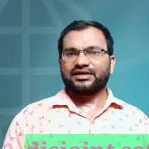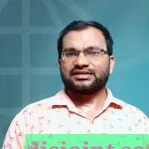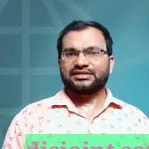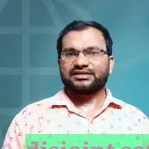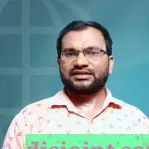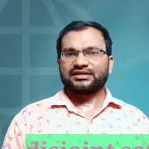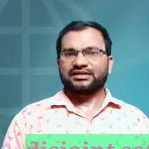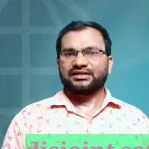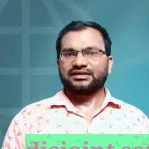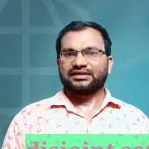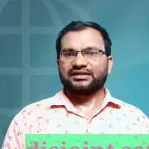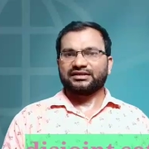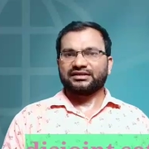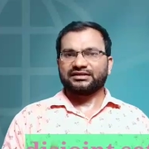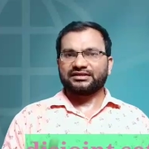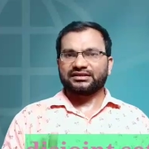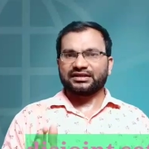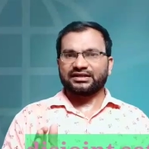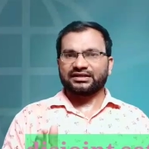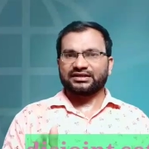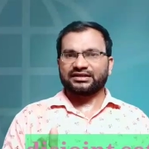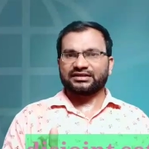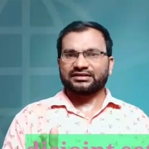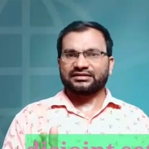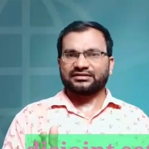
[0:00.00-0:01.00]
means in
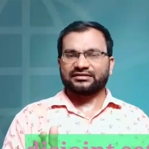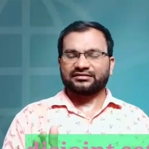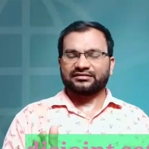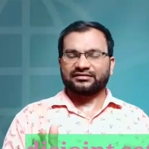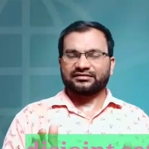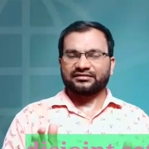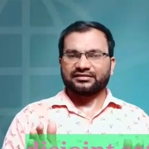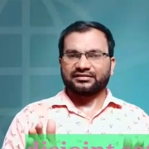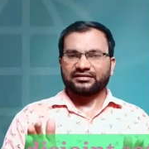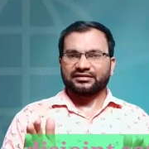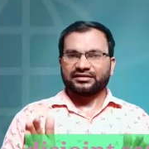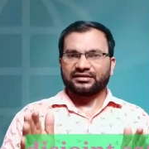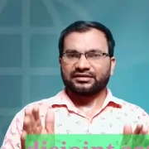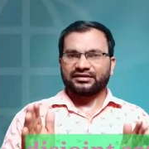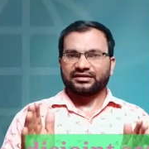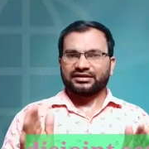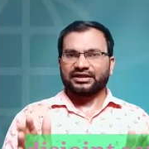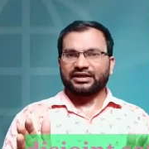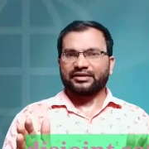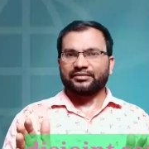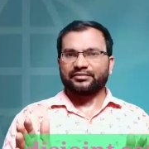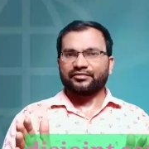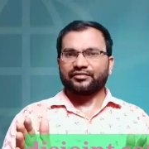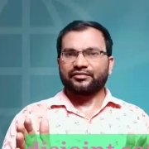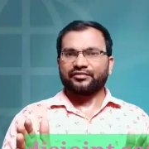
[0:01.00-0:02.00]
that
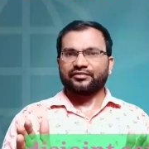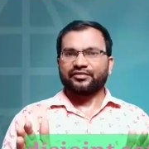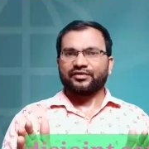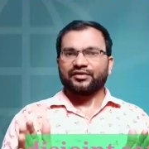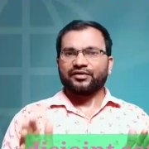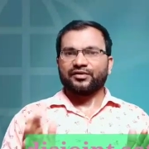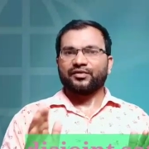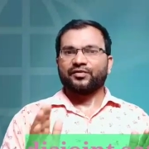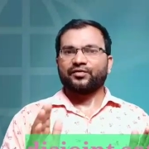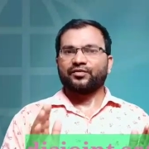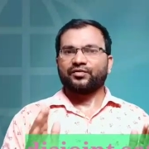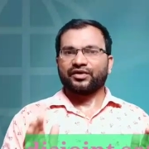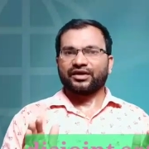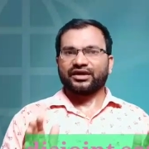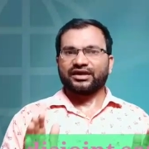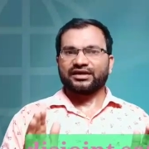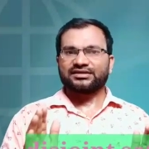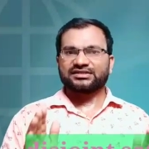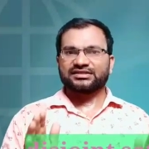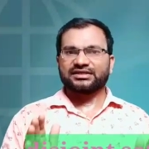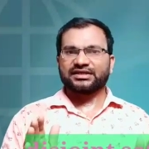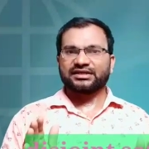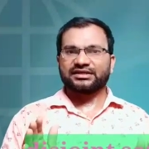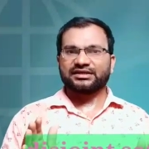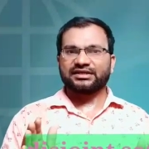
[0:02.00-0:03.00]
term we
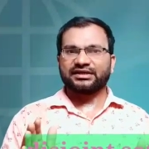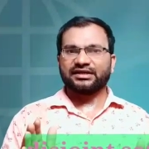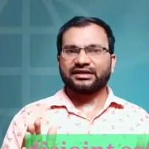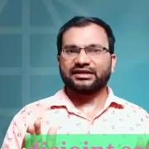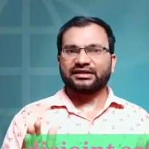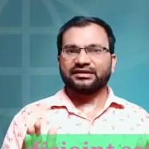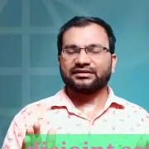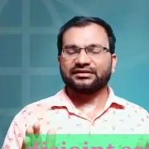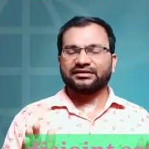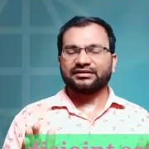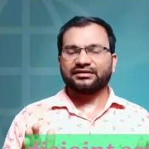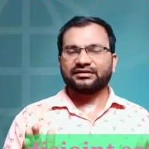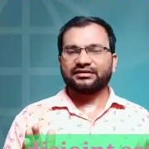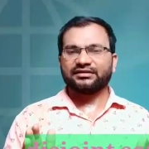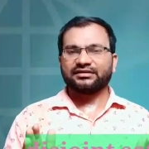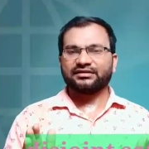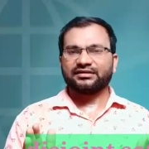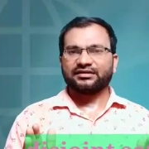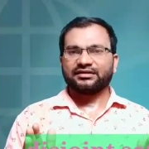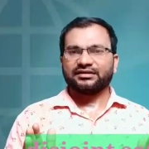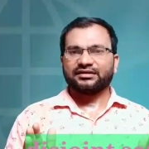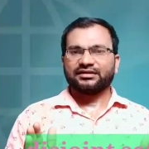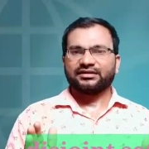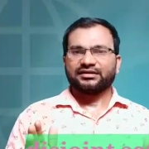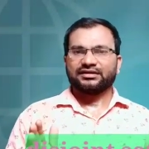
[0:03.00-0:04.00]
can say that
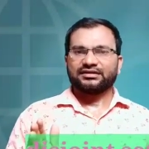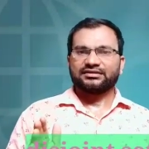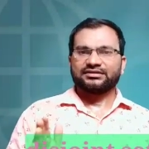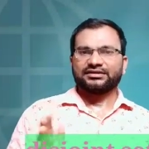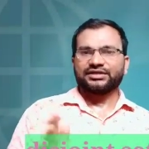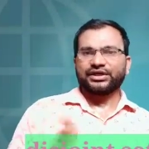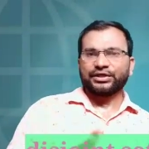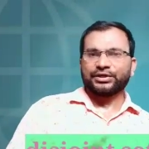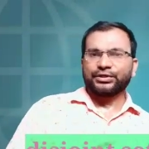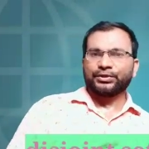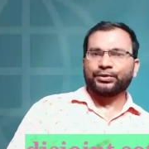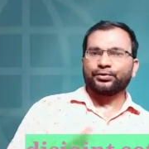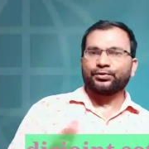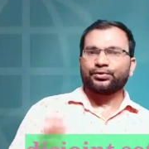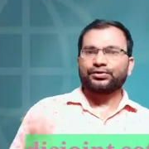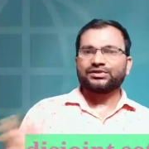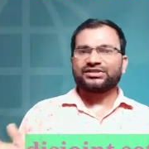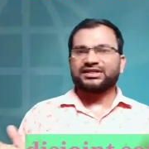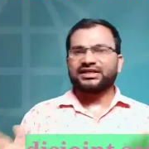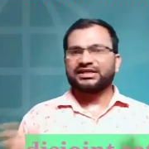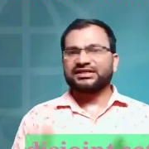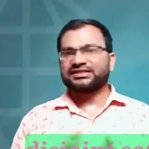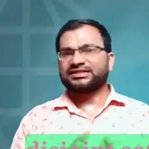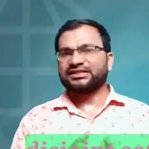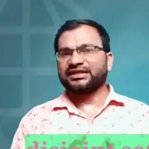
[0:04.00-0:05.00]
the two
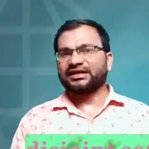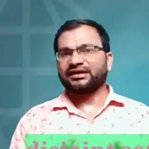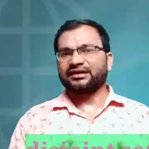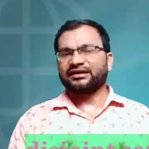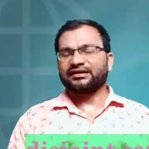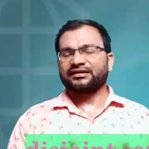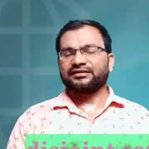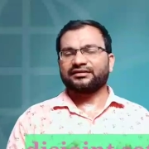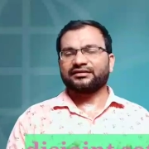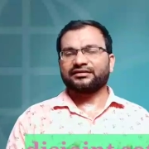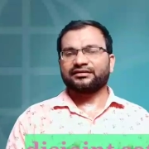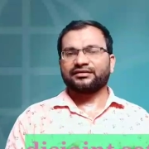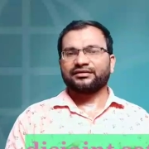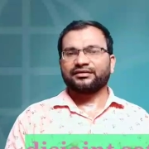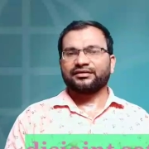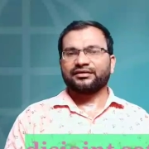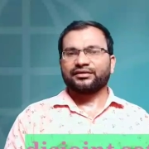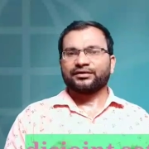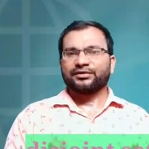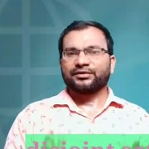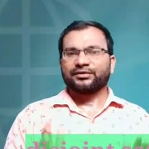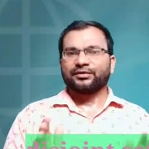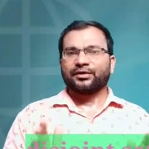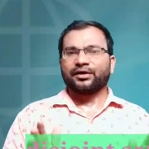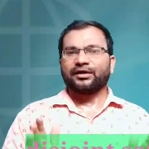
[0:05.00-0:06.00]
sets are
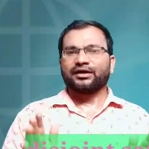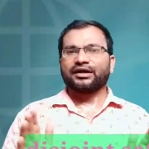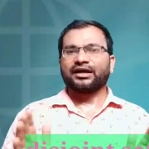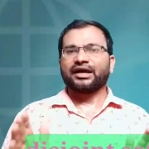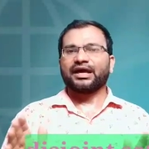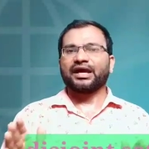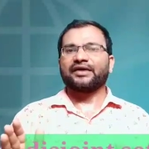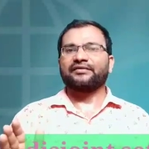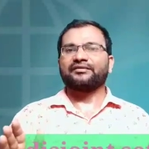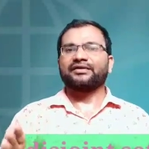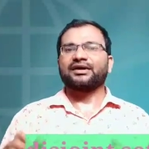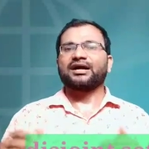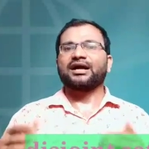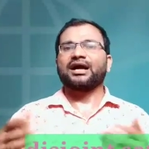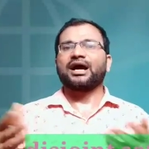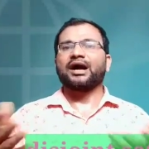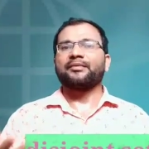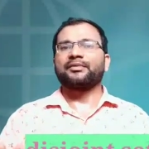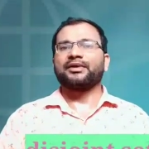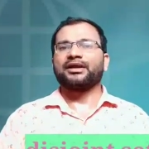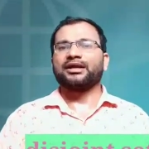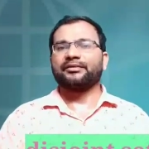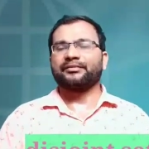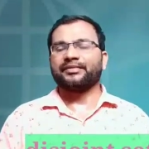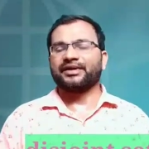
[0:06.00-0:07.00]
not having
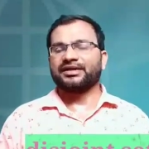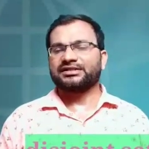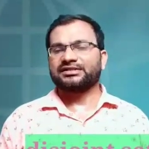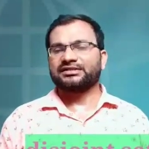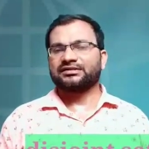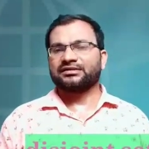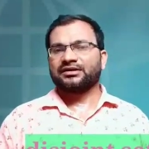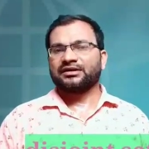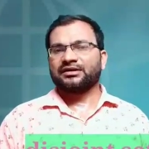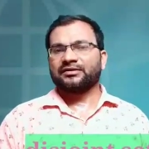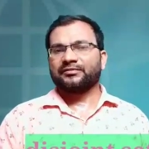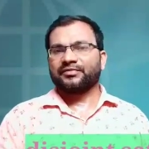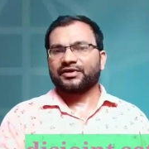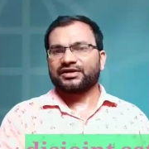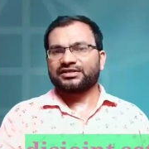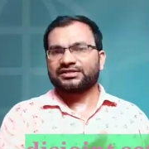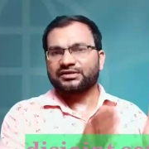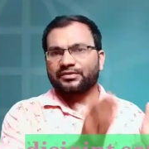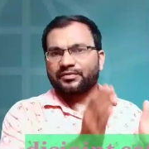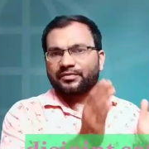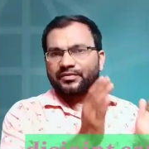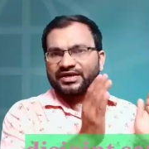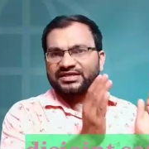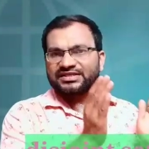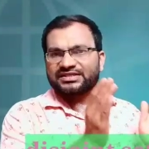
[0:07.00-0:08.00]
common elements. For
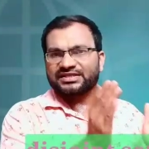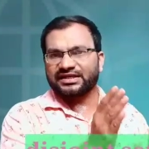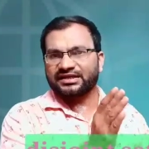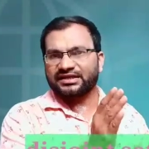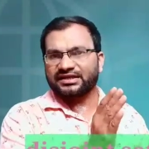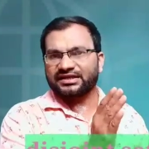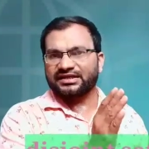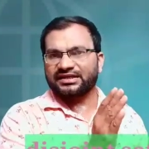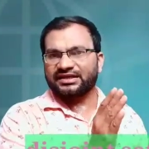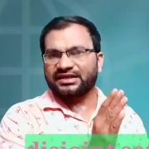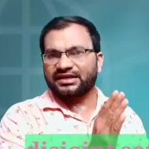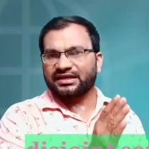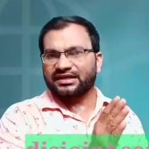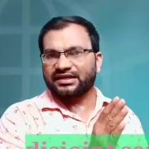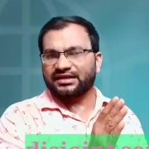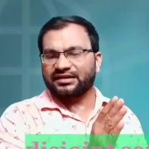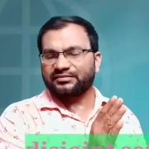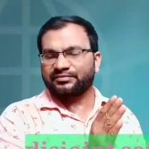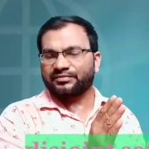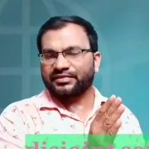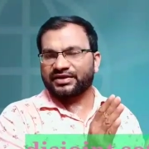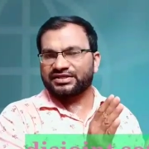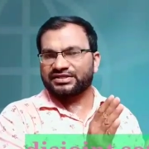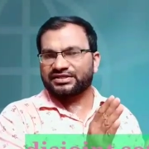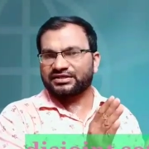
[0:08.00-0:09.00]
suppose my set A,
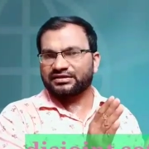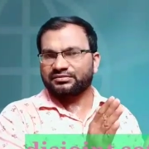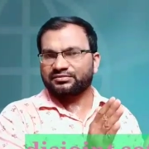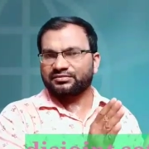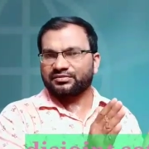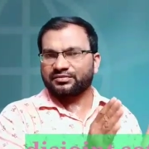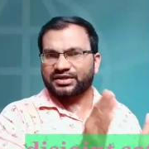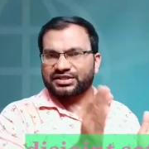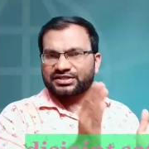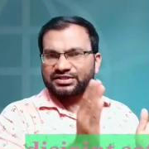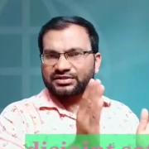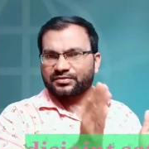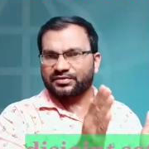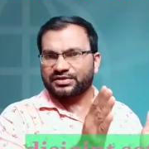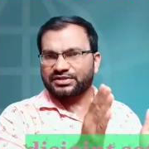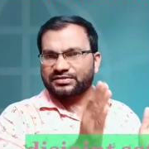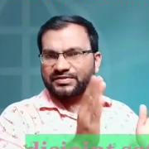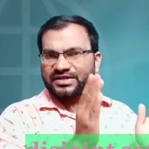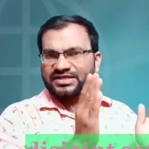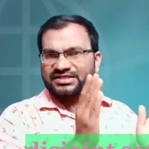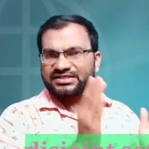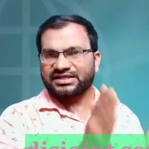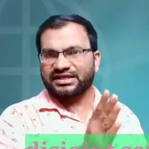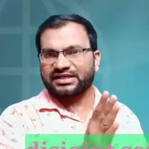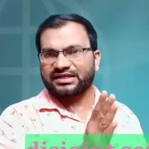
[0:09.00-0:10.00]
suppose
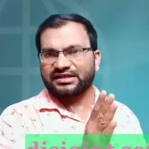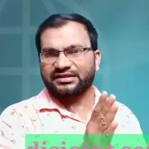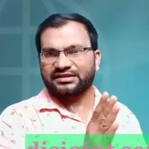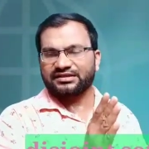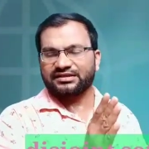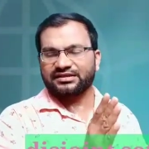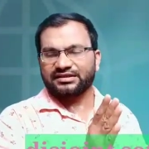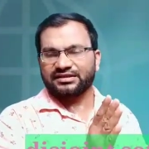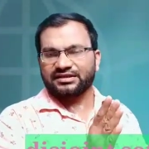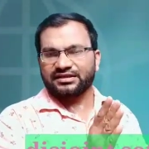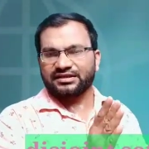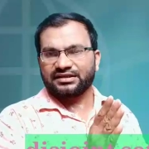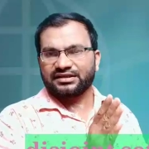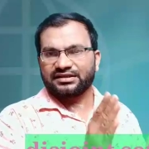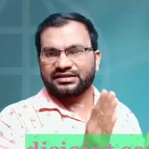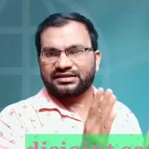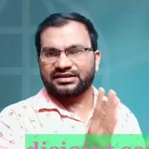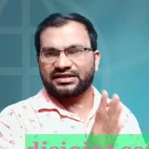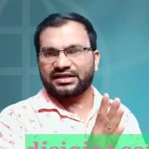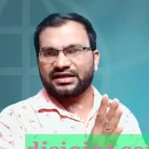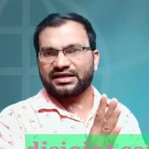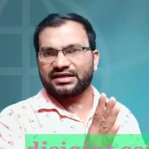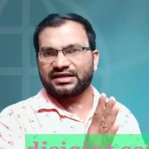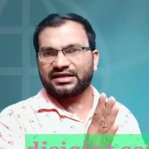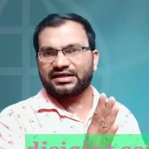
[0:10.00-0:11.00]
my set
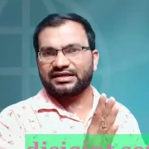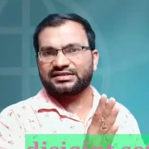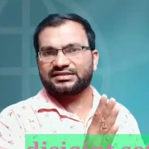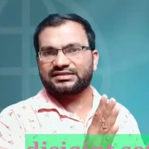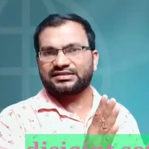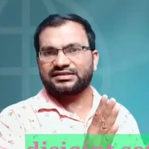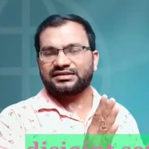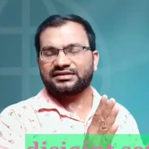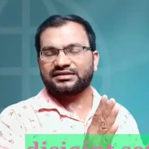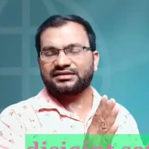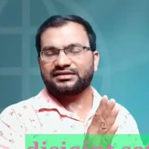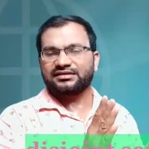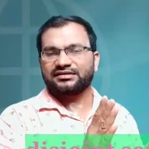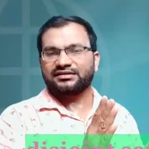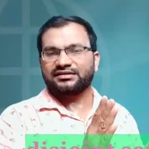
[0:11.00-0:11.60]
A is